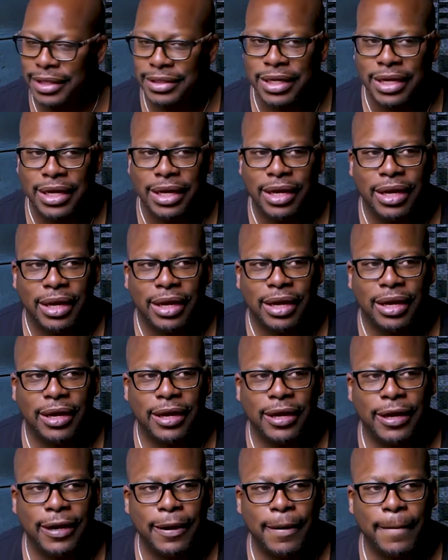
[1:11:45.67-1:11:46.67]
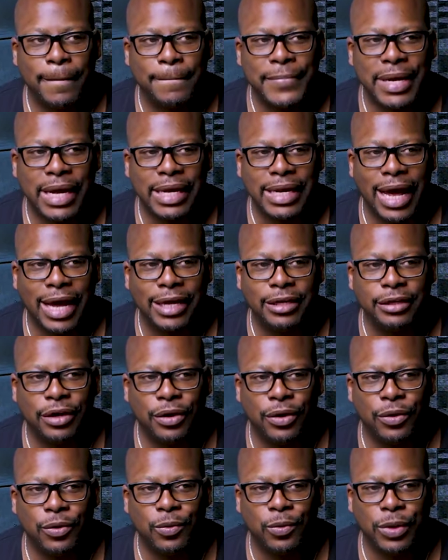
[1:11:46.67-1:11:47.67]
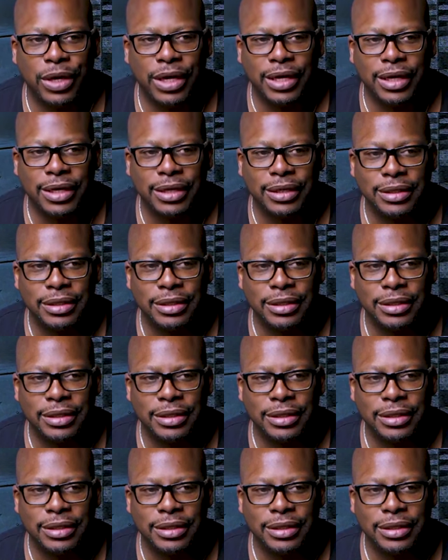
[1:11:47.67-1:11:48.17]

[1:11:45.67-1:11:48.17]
Mm-hmm. um, and I know what